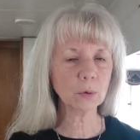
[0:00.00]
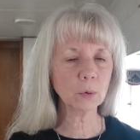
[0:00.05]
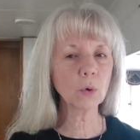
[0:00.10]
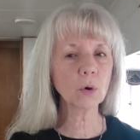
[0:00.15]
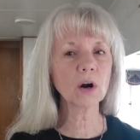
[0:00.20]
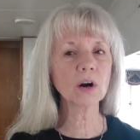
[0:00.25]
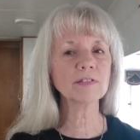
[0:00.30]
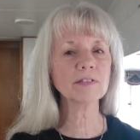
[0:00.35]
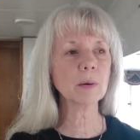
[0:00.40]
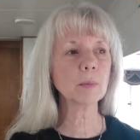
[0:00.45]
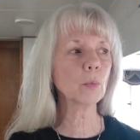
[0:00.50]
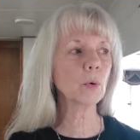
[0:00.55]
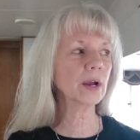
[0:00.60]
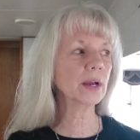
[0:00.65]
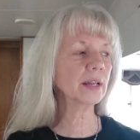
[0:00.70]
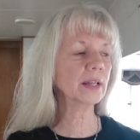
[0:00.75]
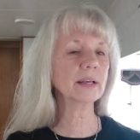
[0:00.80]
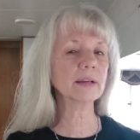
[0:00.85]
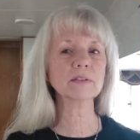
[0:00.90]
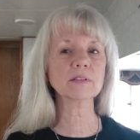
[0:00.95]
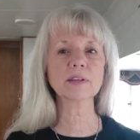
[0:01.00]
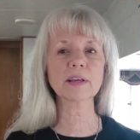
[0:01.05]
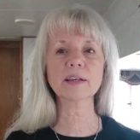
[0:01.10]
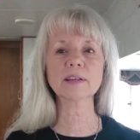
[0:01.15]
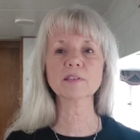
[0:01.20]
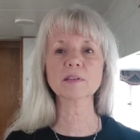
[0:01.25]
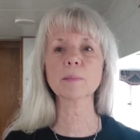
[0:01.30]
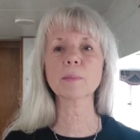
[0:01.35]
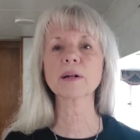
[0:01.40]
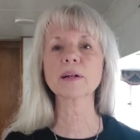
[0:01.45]
Or if I'm waiting and say
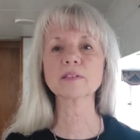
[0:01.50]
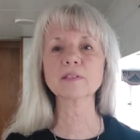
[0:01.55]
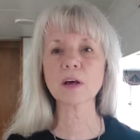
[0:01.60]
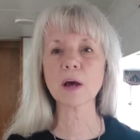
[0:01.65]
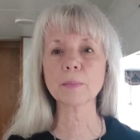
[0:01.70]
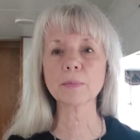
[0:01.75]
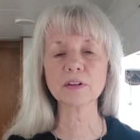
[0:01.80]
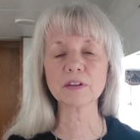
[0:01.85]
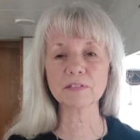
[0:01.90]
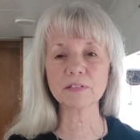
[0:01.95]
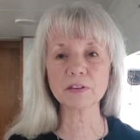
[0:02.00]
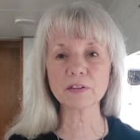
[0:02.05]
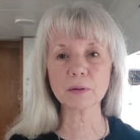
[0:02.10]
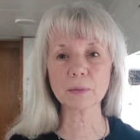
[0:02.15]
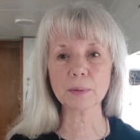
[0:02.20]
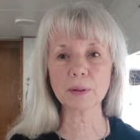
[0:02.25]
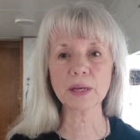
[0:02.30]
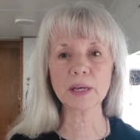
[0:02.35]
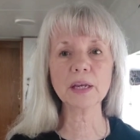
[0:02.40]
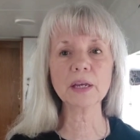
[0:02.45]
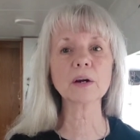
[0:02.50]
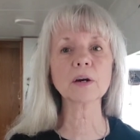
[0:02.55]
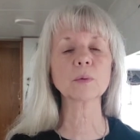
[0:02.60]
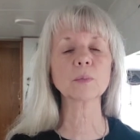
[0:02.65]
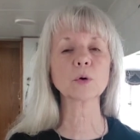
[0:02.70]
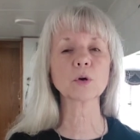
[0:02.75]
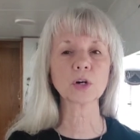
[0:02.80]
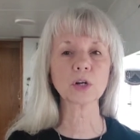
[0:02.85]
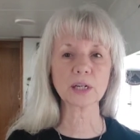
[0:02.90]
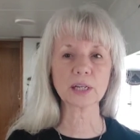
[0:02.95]
somebody's coming to visit me here
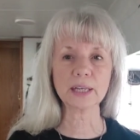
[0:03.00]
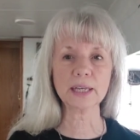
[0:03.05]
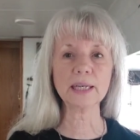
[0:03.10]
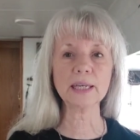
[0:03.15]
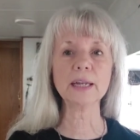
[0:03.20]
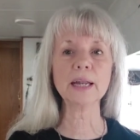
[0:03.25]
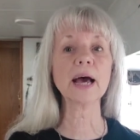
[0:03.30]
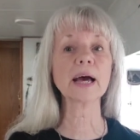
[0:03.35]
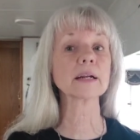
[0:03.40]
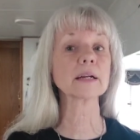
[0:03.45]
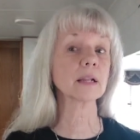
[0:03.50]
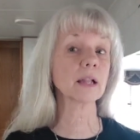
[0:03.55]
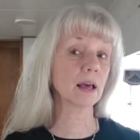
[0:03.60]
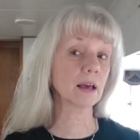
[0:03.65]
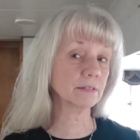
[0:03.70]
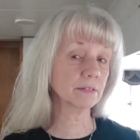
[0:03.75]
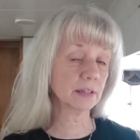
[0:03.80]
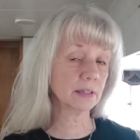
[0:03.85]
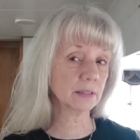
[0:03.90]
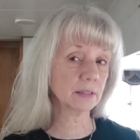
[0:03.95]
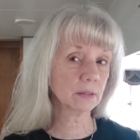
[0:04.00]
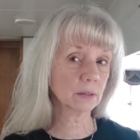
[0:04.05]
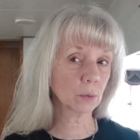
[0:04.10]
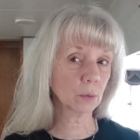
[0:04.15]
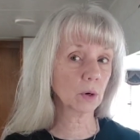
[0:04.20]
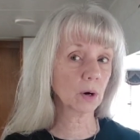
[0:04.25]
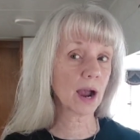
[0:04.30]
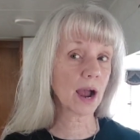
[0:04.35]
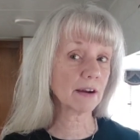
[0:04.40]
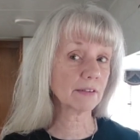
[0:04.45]
and we're going to eat at 11
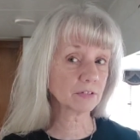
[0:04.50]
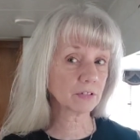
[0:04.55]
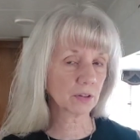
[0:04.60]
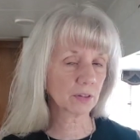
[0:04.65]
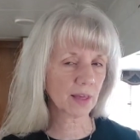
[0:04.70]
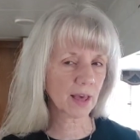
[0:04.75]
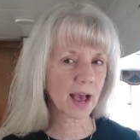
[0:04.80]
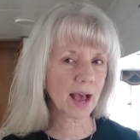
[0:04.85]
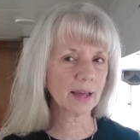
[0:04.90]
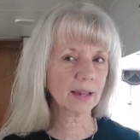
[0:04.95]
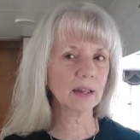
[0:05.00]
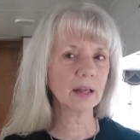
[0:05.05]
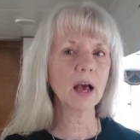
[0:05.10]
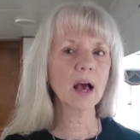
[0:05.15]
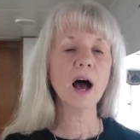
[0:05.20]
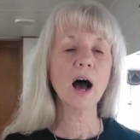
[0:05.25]
or after that,